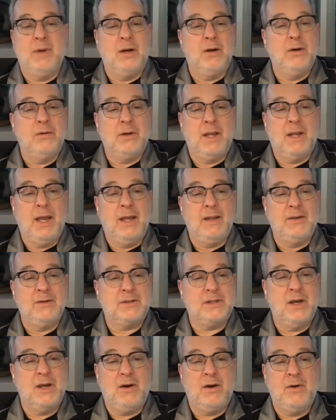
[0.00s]
mode. And
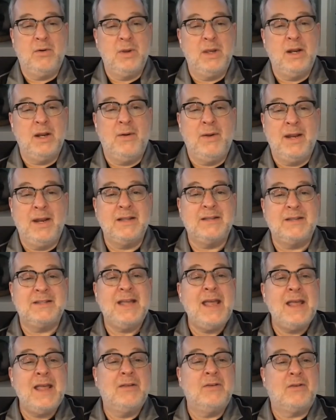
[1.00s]
so, in a
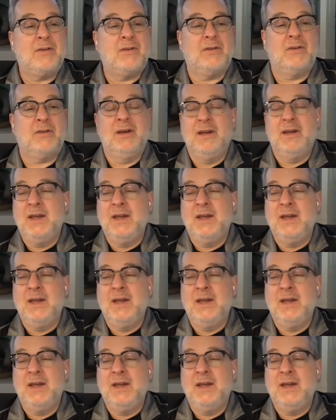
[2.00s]
sense,